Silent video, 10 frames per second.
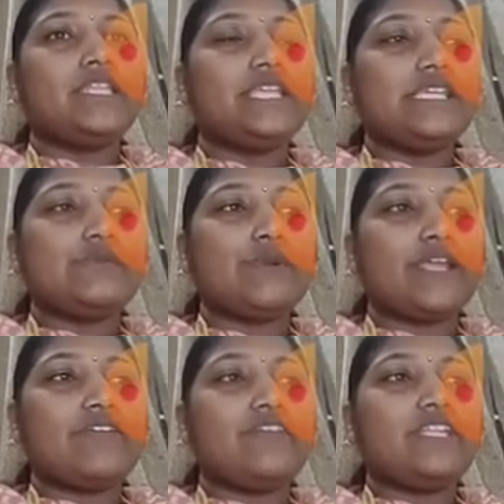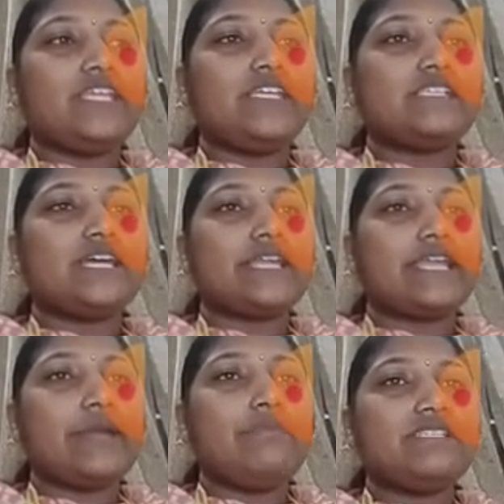These private keys are
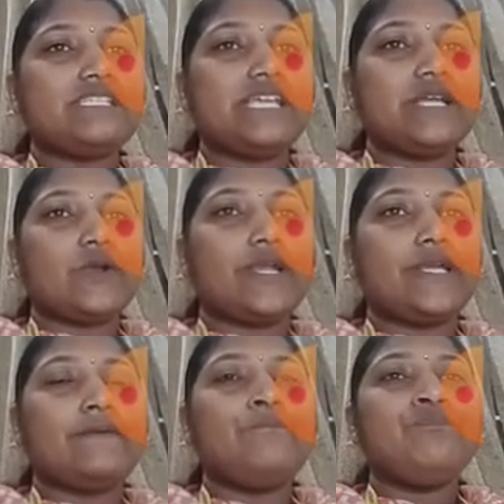kept secret.